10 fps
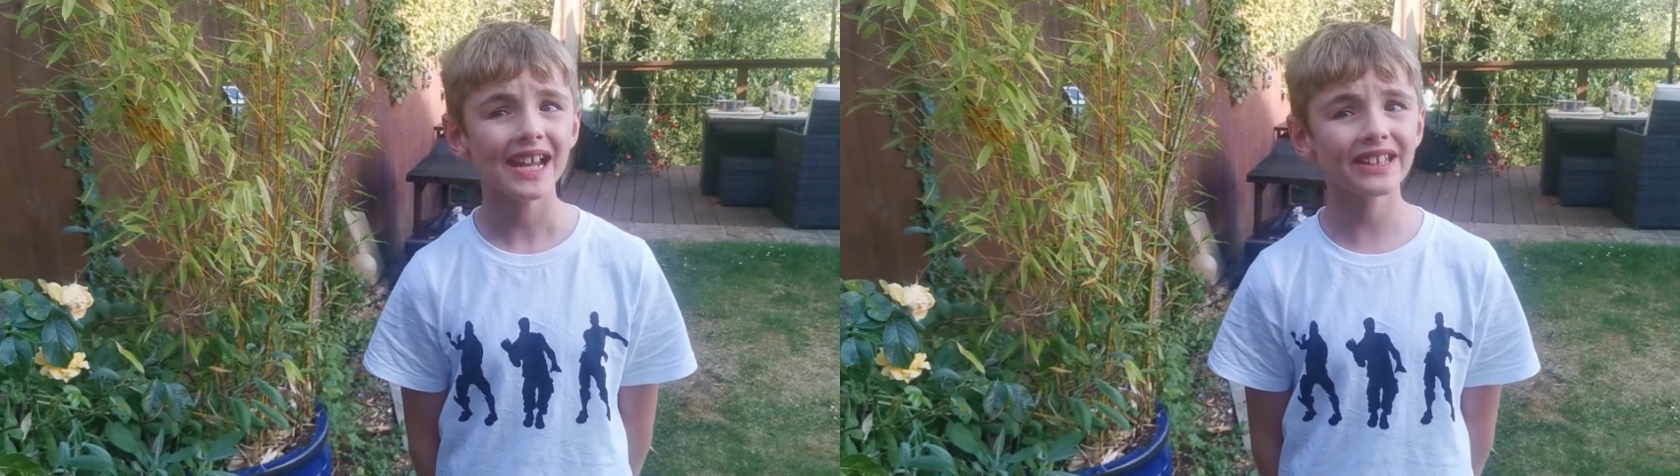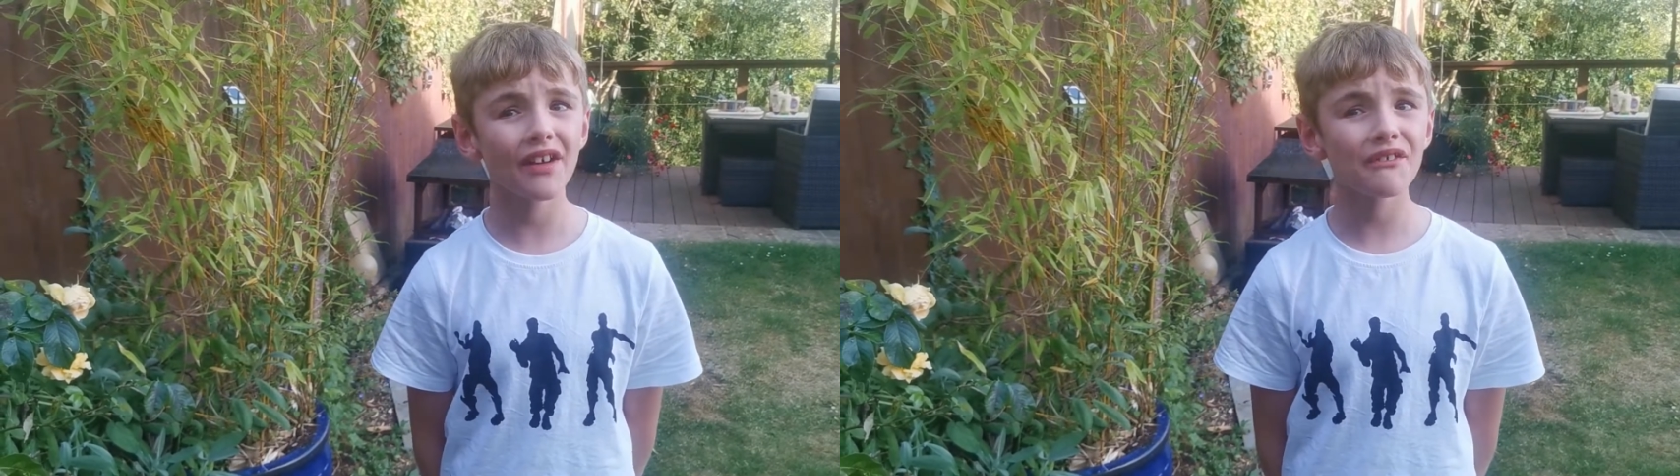
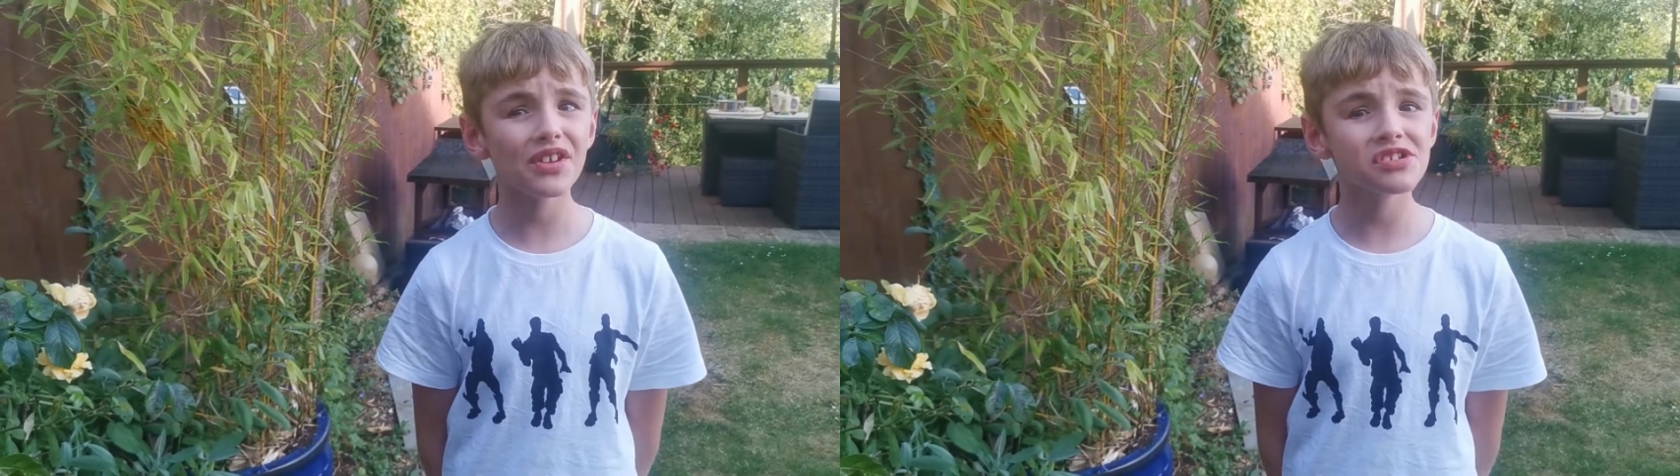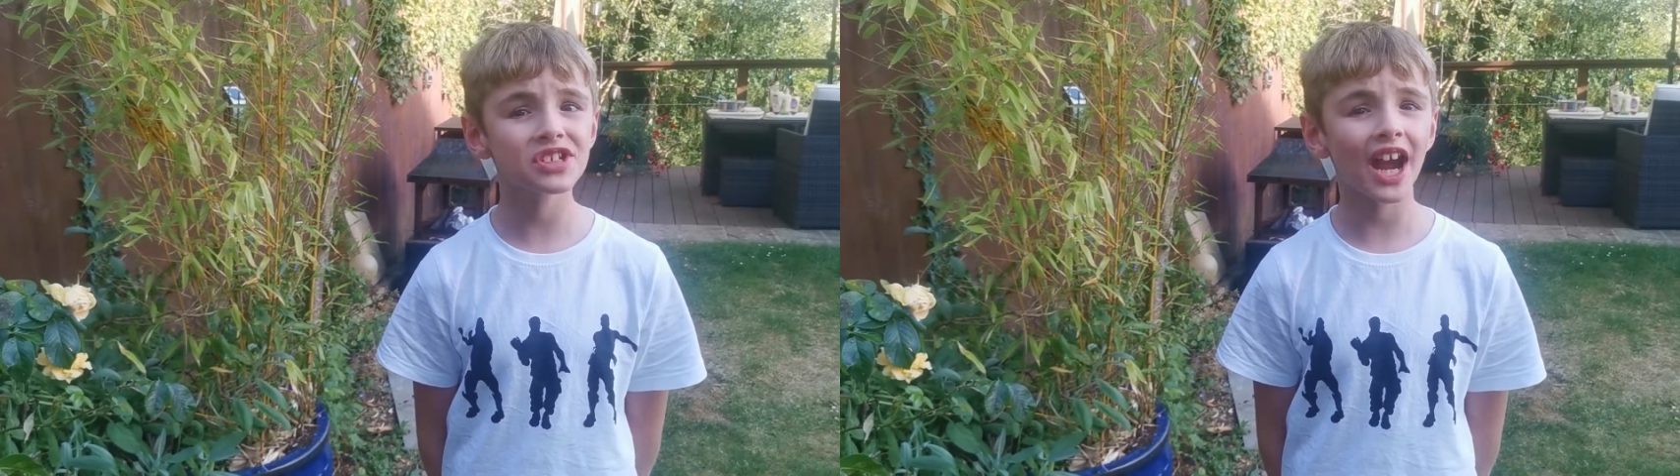in the
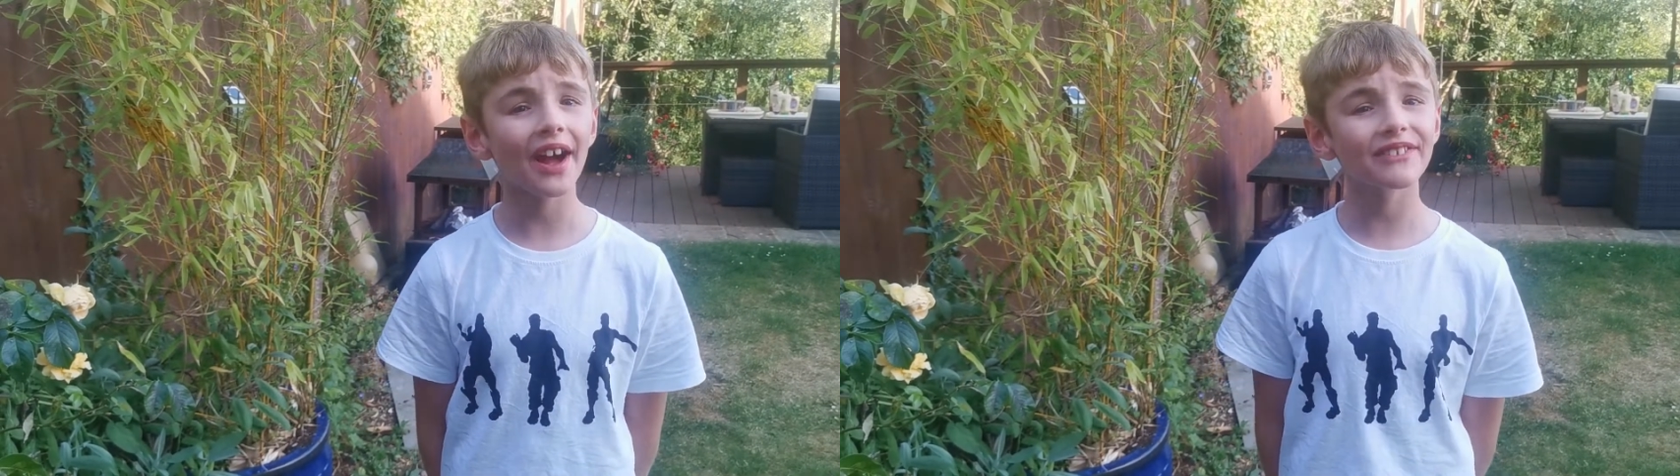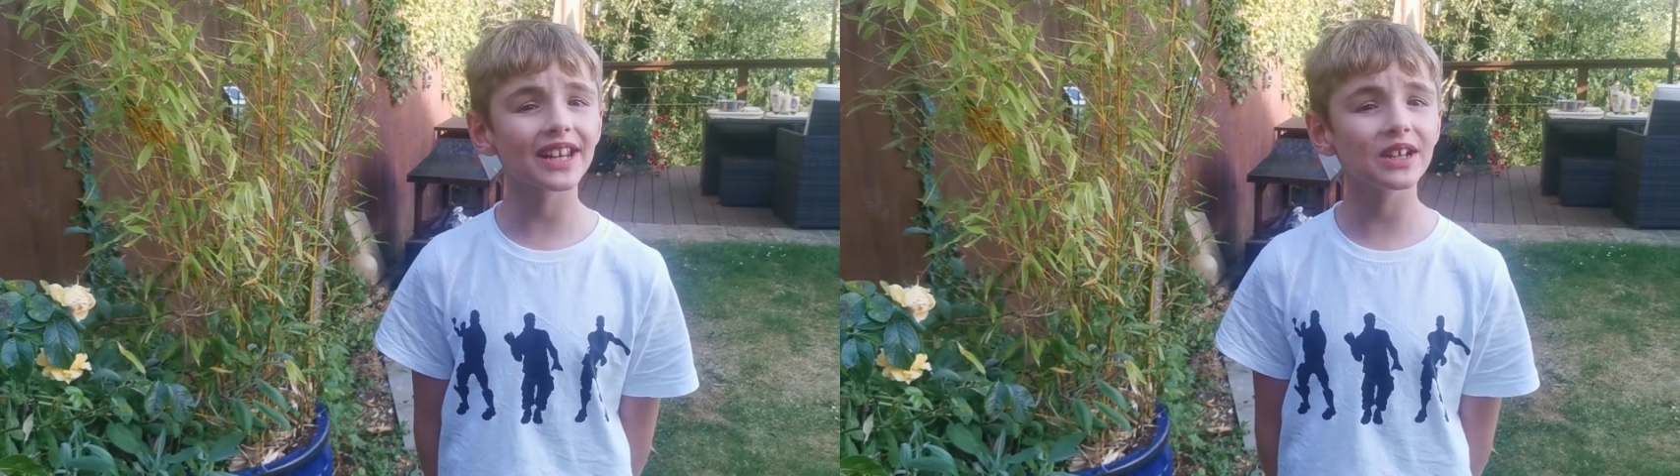future
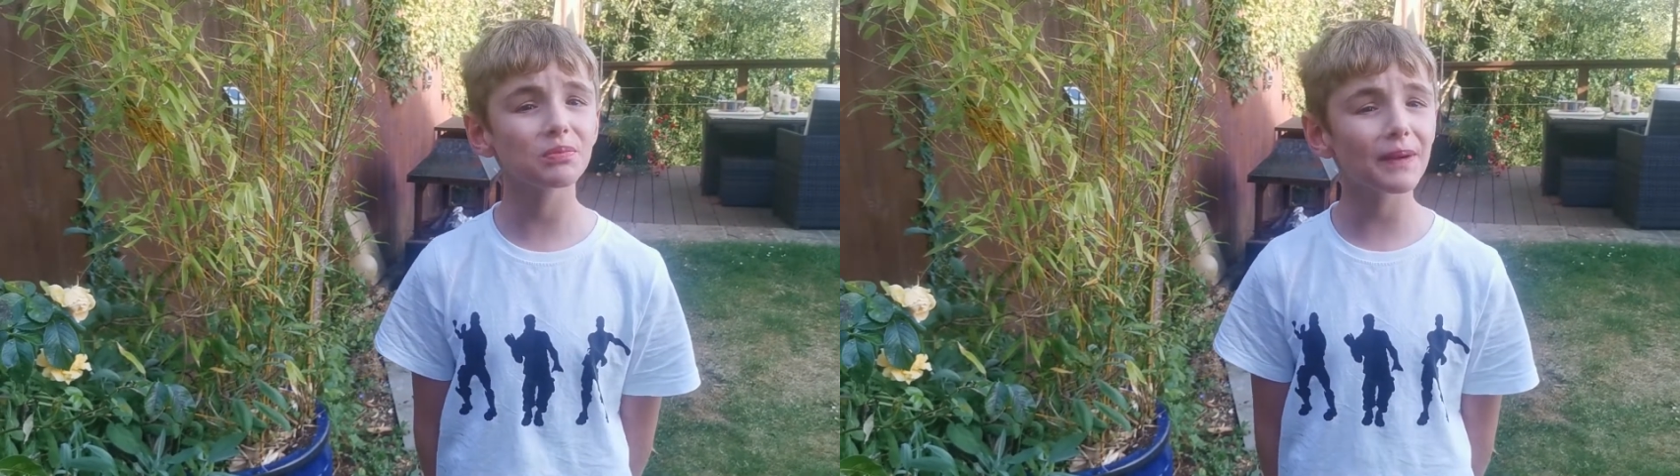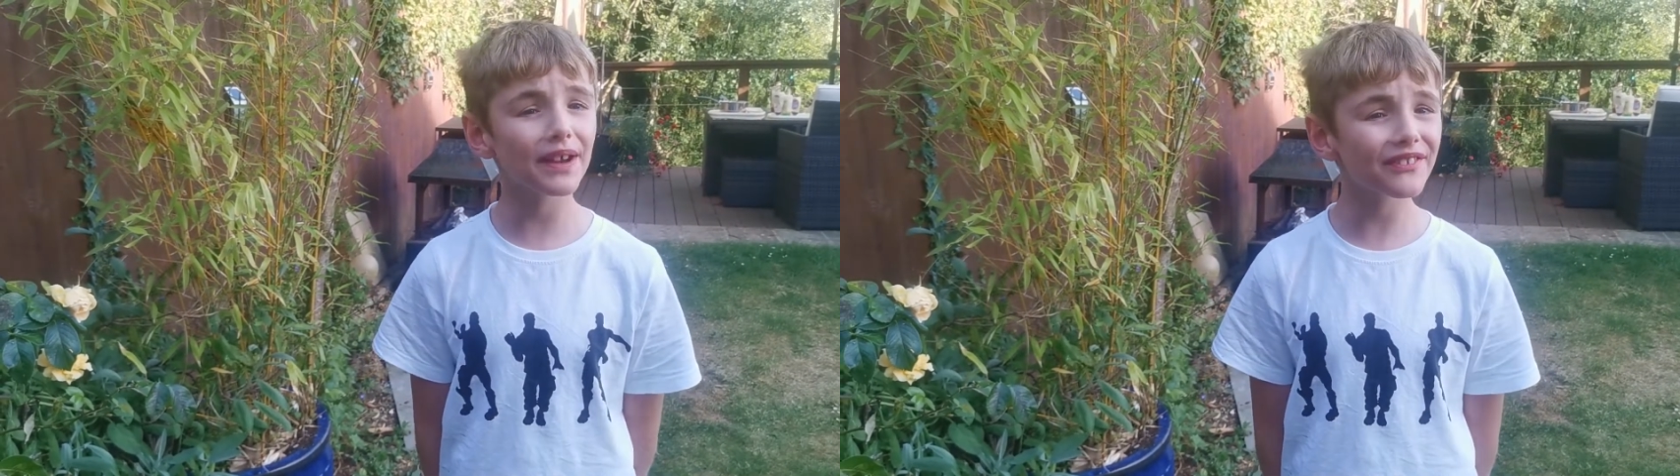have a
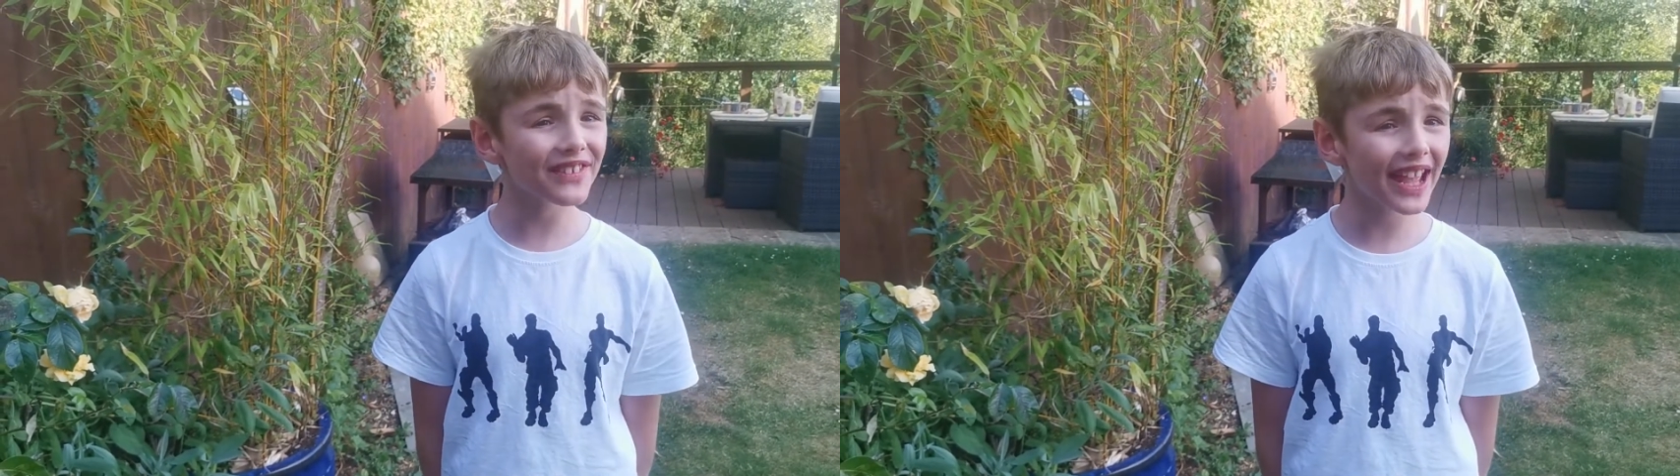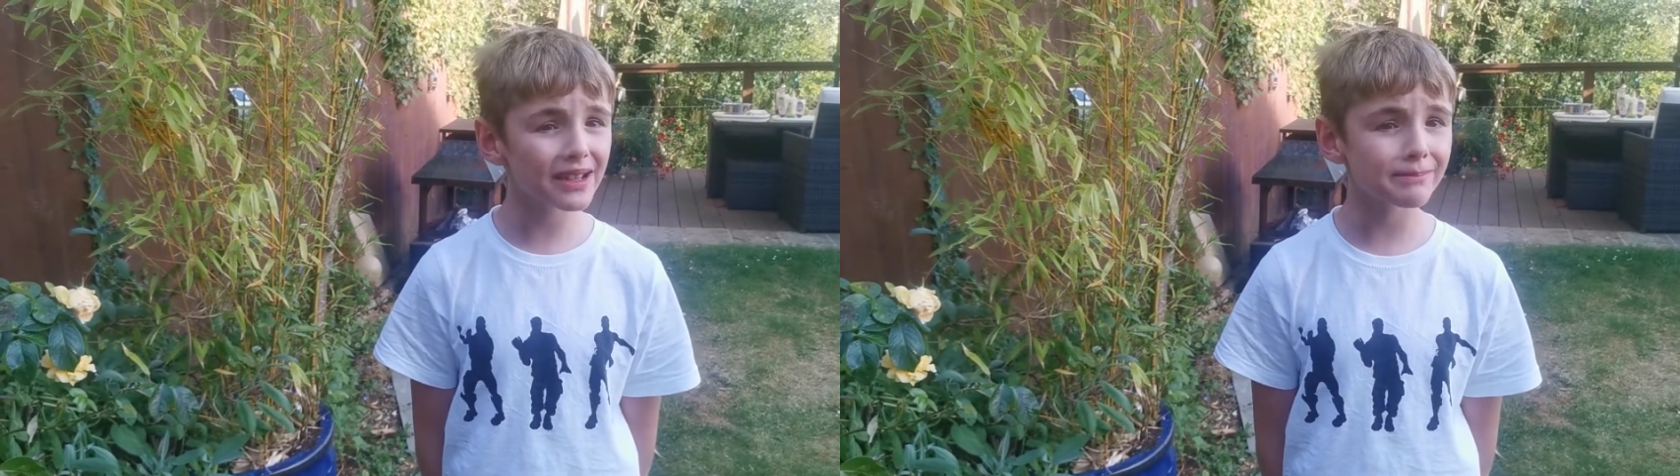little bit of
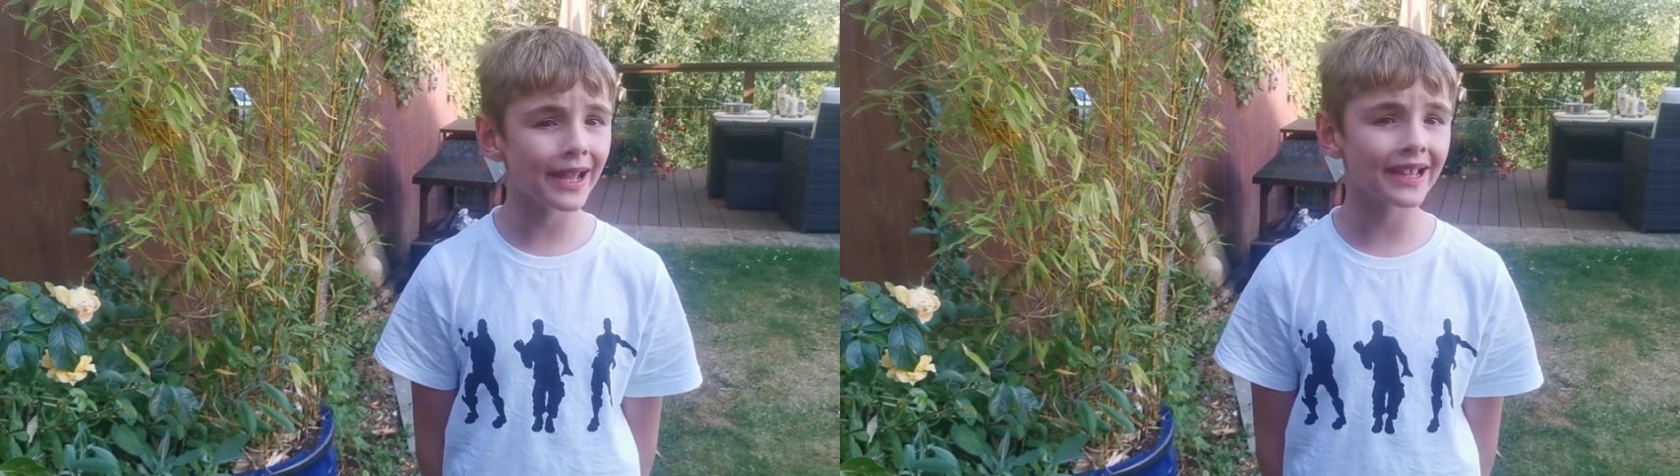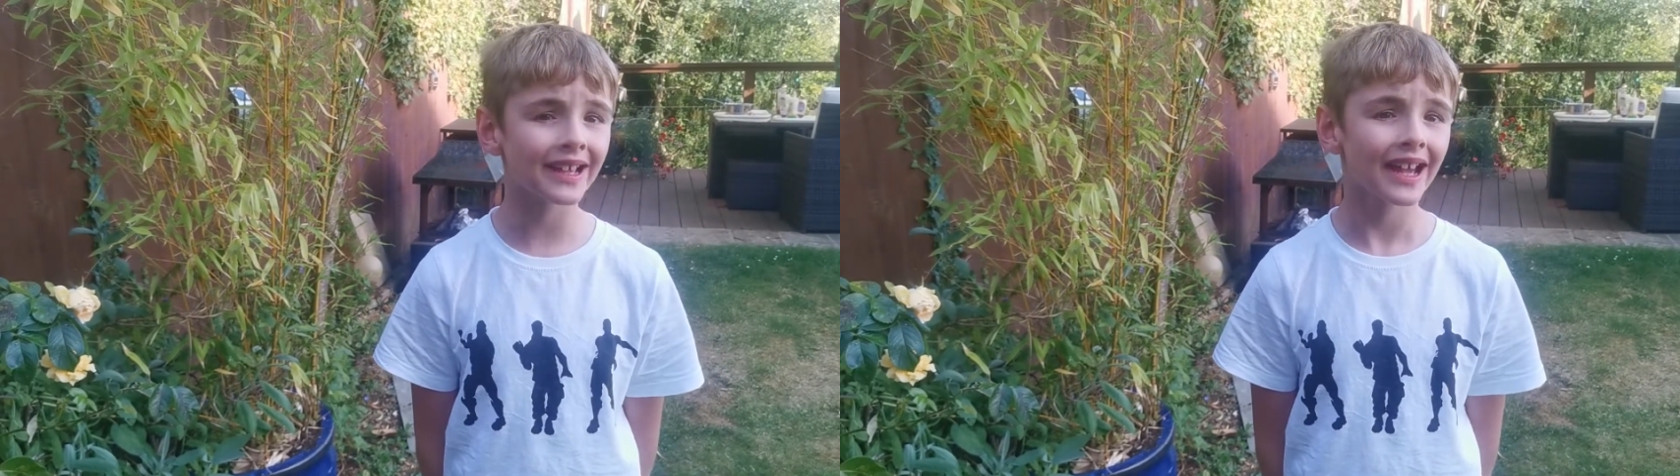
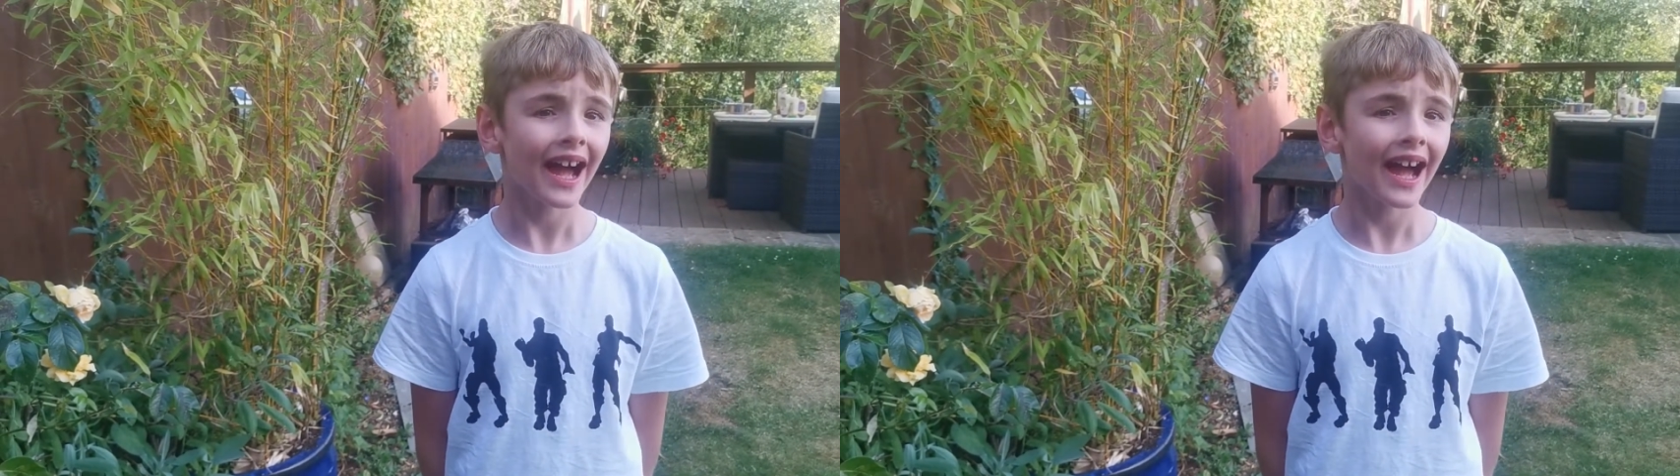gaming.